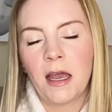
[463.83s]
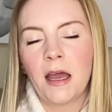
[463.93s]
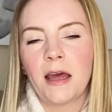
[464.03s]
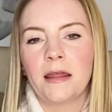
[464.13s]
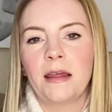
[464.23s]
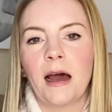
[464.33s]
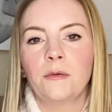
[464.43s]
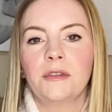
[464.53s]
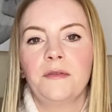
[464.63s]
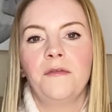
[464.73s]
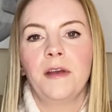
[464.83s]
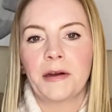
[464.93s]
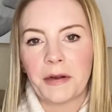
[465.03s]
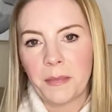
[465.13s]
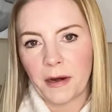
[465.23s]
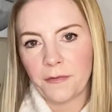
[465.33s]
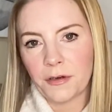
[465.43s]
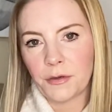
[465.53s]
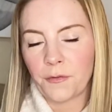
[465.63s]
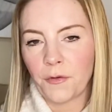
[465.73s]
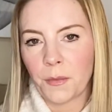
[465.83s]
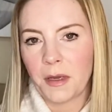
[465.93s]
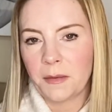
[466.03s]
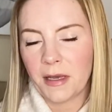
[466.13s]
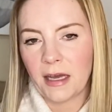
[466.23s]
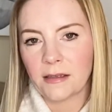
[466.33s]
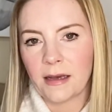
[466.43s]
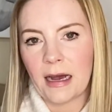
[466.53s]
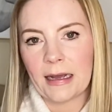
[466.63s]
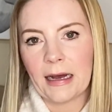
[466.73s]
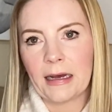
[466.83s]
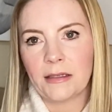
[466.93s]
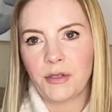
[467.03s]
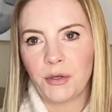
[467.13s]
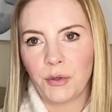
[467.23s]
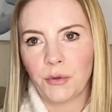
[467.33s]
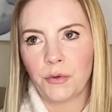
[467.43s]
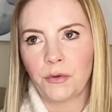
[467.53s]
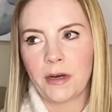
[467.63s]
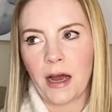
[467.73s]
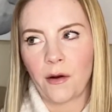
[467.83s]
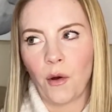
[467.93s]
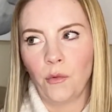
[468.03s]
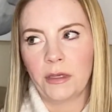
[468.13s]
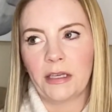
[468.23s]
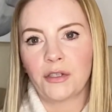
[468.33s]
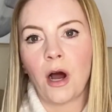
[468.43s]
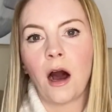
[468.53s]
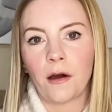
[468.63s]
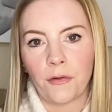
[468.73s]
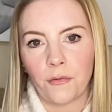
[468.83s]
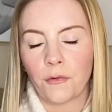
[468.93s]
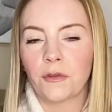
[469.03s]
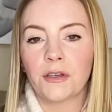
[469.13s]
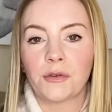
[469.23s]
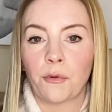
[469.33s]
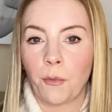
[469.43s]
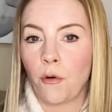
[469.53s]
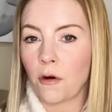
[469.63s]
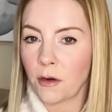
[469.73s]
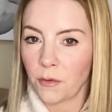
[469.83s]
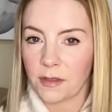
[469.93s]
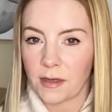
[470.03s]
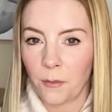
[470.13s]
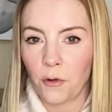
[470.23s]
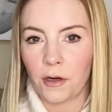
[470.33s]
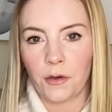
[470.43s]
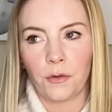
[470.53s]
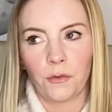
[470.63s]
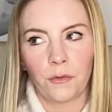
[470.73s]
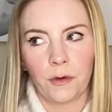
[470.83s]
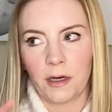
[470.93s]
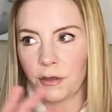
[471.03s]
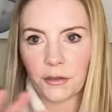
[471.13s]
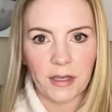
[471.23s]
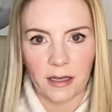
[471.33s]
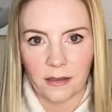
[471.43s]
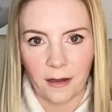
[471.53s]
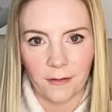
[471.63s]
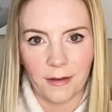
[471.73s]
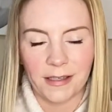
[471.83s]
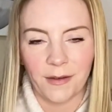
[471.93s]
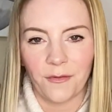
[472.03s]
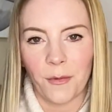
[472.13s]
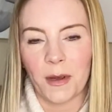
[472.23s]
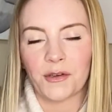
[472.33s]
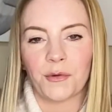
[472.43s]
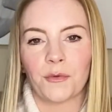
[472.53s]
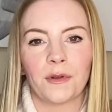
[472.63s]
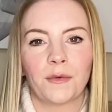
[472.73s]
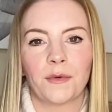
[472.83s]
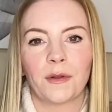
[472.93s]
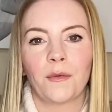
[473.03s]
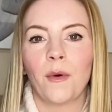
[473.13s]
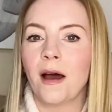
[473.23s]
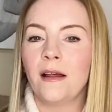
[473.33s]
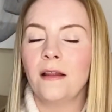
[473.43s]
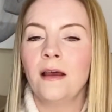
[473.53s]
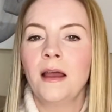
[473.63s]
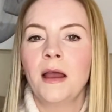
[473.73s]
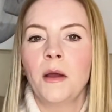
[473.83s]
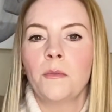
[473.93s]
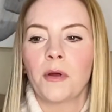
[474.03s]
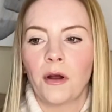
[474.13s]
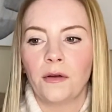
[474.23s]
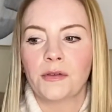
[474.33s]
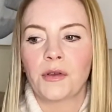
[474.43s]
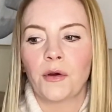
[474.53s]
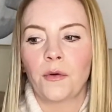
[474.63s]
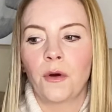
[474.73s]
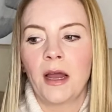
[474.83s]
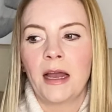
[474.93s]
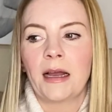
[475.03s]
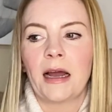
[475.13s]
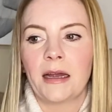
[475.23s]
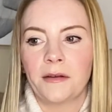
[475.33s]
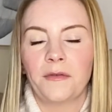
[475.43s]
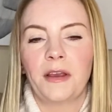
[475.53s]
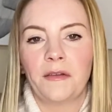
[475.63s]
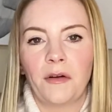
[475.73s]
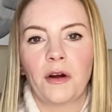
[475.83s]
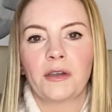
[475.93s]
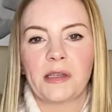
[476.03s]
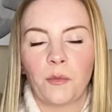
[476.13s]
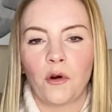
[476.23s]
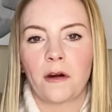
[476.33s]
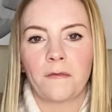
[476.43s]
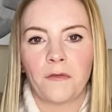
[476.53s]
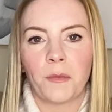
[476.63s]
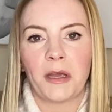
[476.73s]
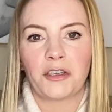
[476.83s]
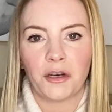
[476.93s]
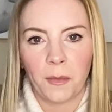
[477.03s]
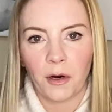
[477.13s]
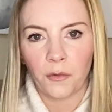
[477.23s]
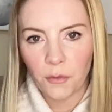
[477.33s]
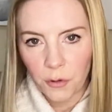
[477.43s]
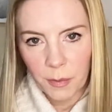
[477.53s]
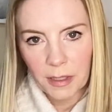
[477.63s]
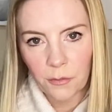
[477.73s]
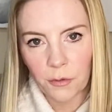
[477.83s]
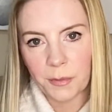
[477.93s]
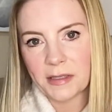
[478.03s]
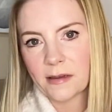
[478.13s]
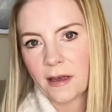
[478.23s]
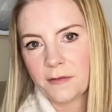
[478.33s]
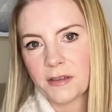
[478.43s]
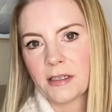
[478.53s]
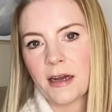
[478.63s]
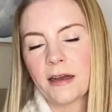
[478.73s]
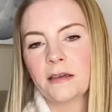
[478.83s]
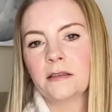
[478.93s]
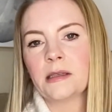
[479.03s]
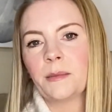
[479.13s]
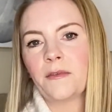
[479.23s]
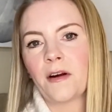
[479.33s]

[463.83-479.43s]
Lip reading: That was very beneficial for me because I got to not only talk through this report with someone who understands all of this information really, really well, but also kind of give her some more information about Ruby's lifestyle, some of our